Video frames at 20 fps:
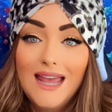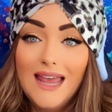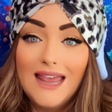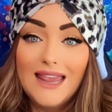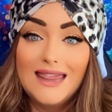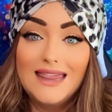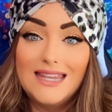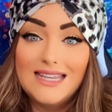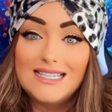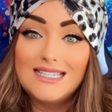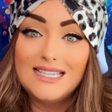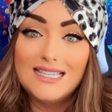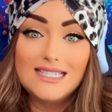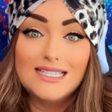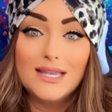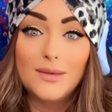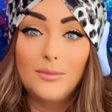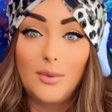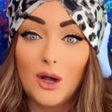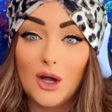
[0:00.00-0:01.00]
this is
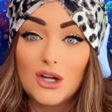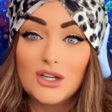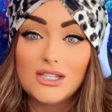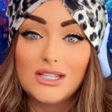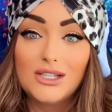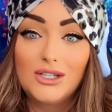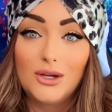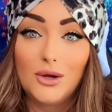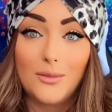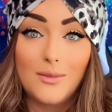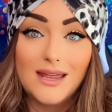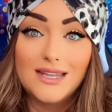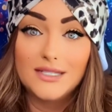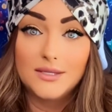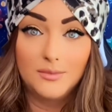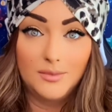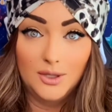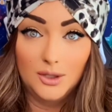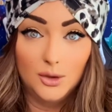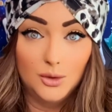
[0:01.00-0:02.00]
the person you're meant to
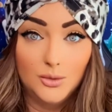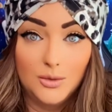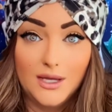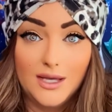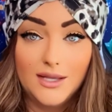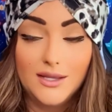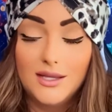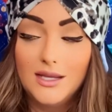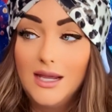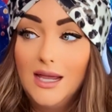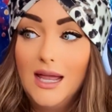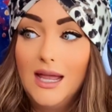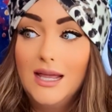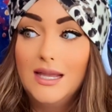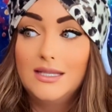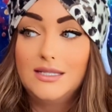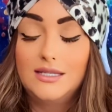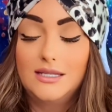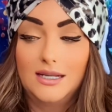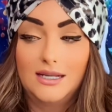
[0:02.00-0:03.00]
build with,
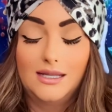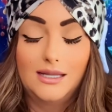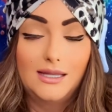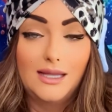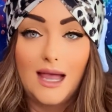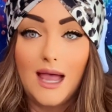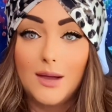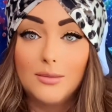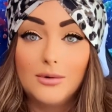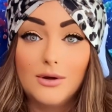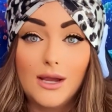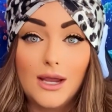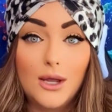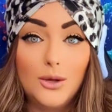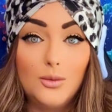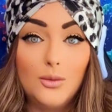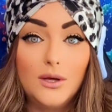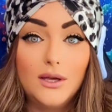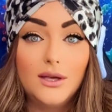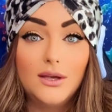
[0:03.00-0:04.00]
to collaborate
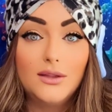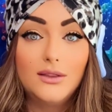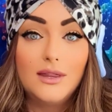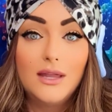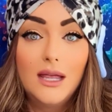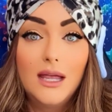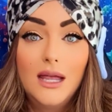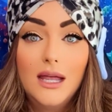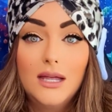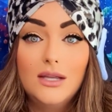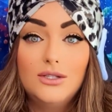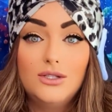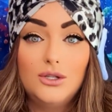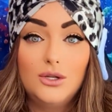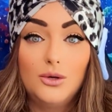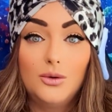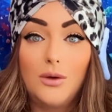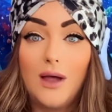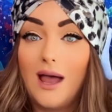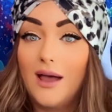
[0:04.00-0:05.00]
with,
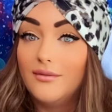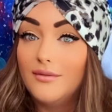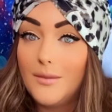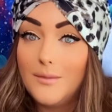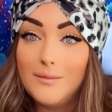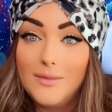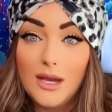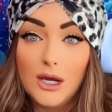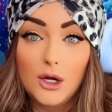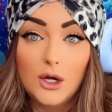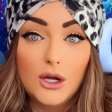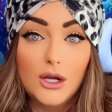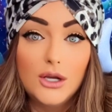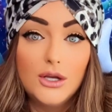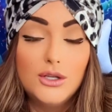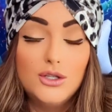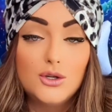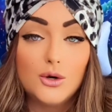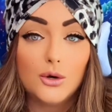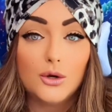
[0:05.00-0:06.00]
to have a
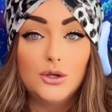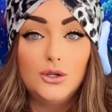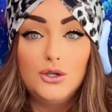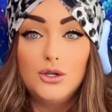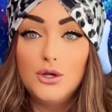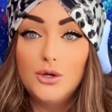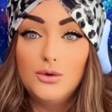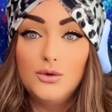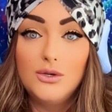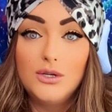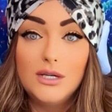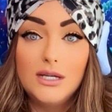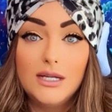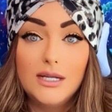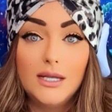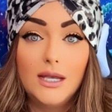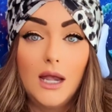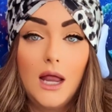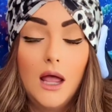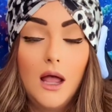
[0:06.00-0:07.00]
marriage or
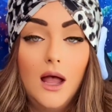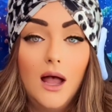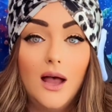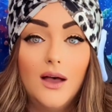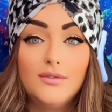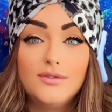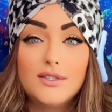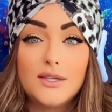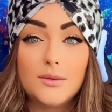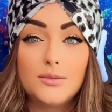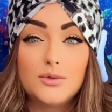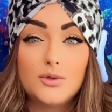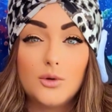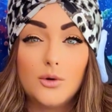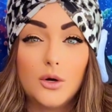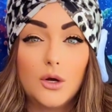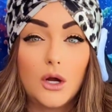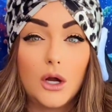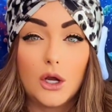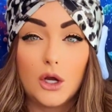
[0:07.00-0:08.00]
union of some
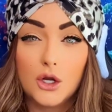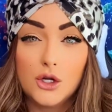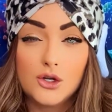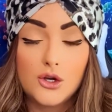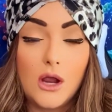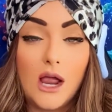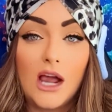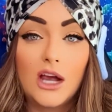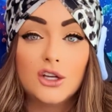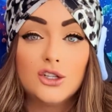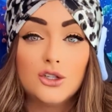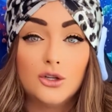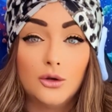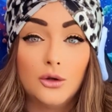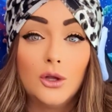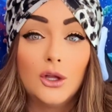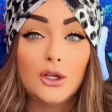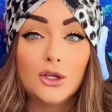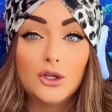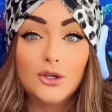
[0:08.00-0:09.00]
sort, a
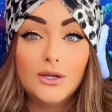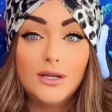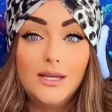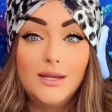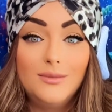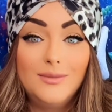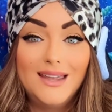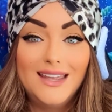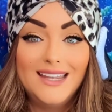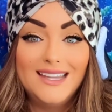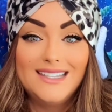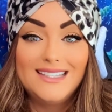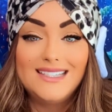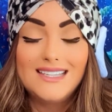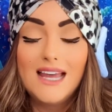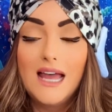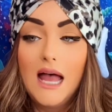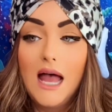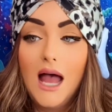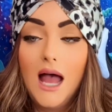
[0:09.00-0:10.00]
contractual agreement.
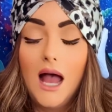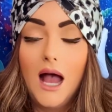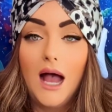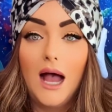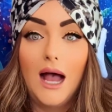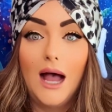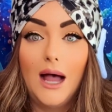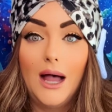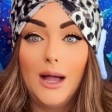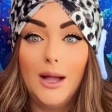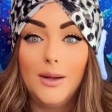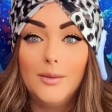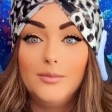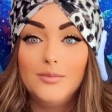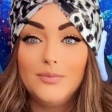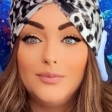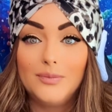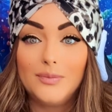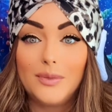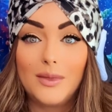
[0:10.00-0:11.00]

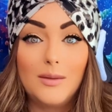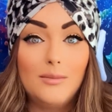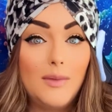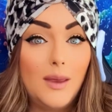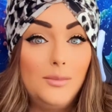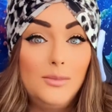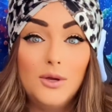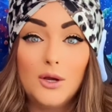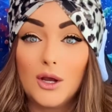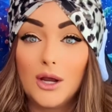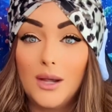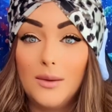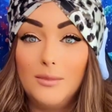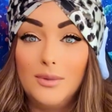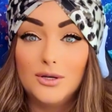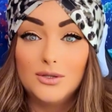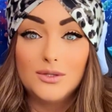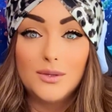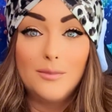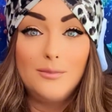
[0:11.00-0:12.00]
Maybe you're going to
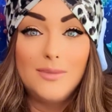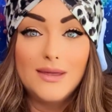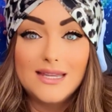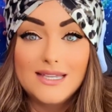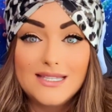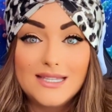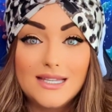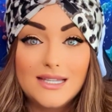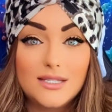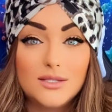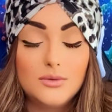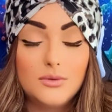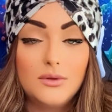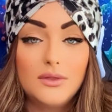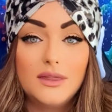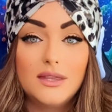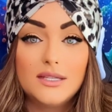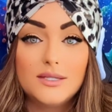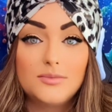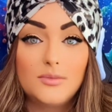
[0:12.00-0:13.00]
build a business
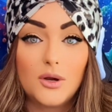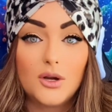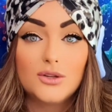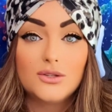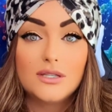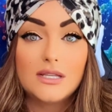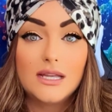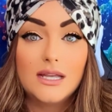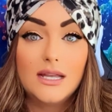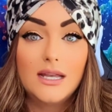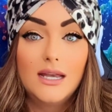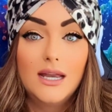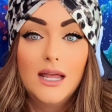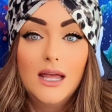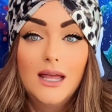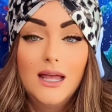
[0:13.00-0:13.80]
with this person.